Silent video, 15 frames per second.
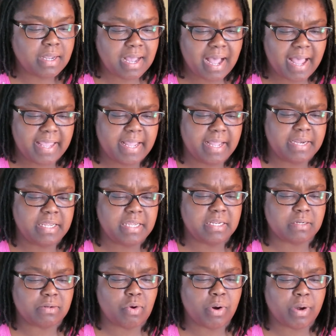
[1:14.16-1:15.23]
"I can
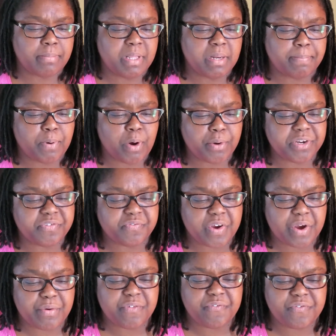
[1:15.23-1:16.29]
eat cornmeal porridge
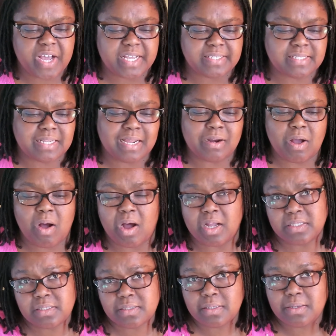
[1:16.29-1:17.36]
very fast and
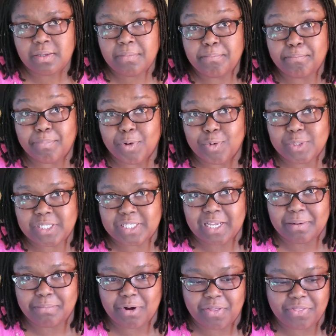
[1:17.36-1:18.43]
hot,"
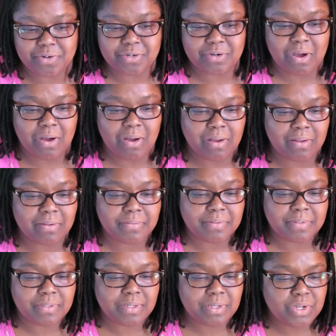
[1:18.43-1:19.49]
boasted Brother Dog.
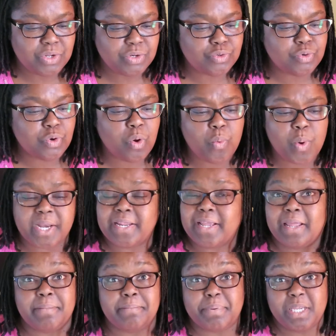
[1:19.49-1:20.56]
"No one
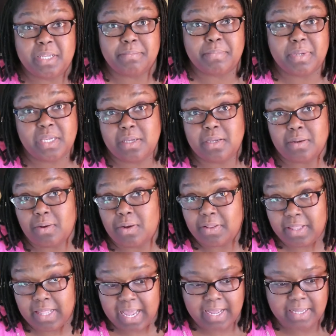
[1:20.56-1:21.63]
can beat me on
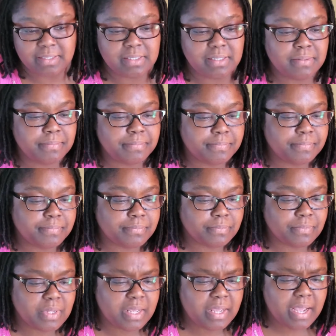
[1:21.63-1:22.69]
that."
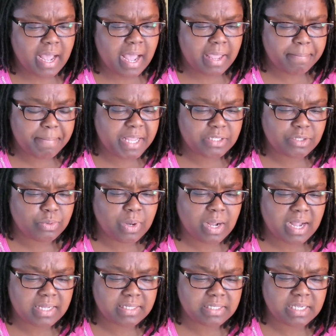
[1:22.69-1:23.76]
"I bet you
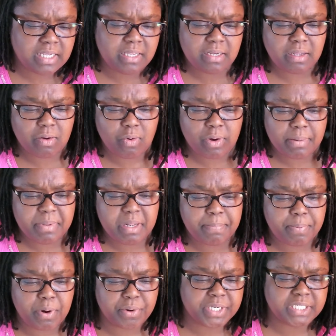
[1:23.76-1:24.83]
can't eat the cornmeal
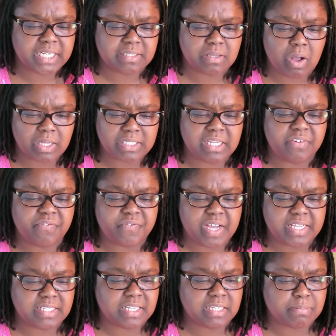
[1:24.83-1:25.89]
porridge as hot and
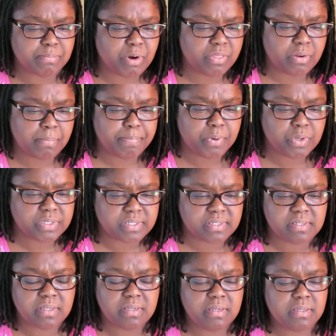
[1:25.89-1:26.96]
fast as Brother Puss,"
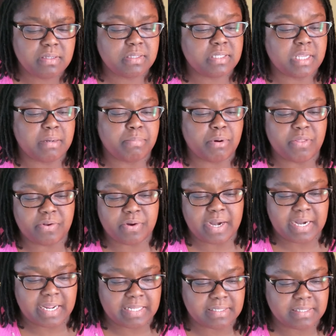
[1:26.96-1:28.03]
said Brother
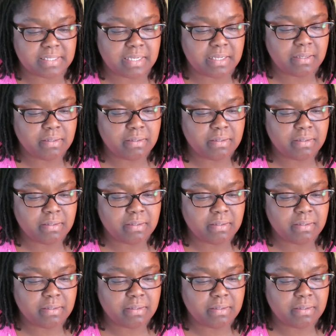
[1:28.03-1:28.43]
Anansi.